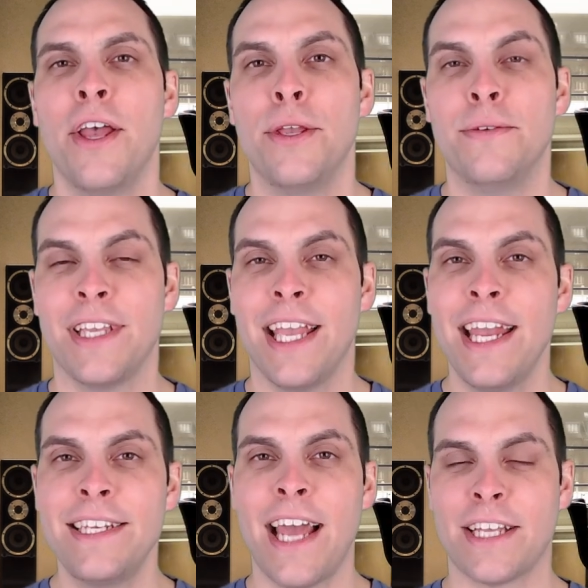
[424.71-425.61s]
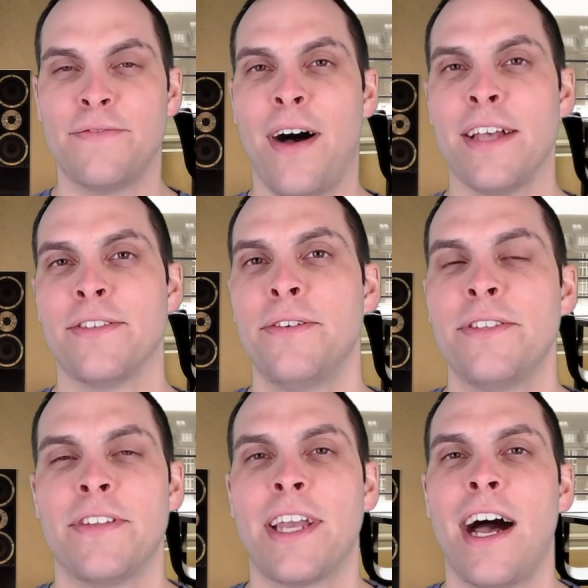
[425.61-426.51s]
using index
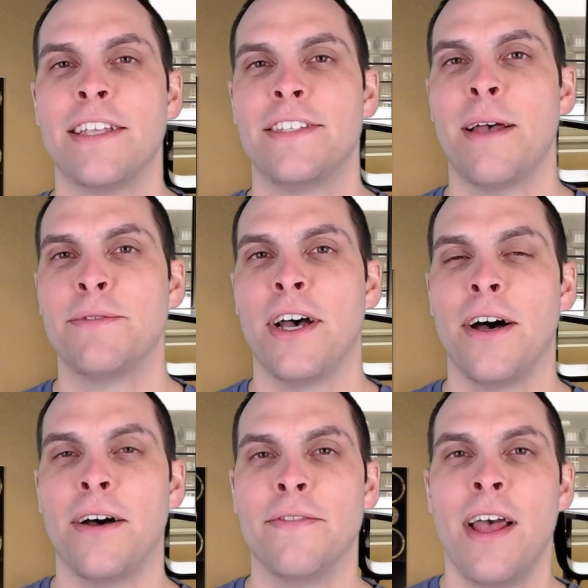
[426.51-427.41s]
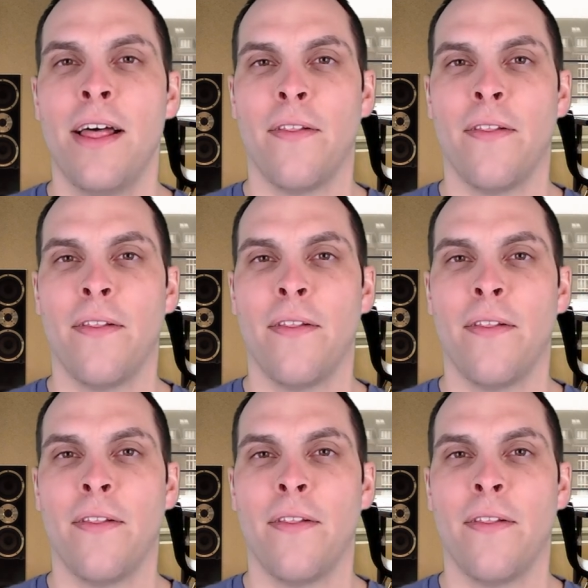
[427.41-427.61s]
fossils and the concepts of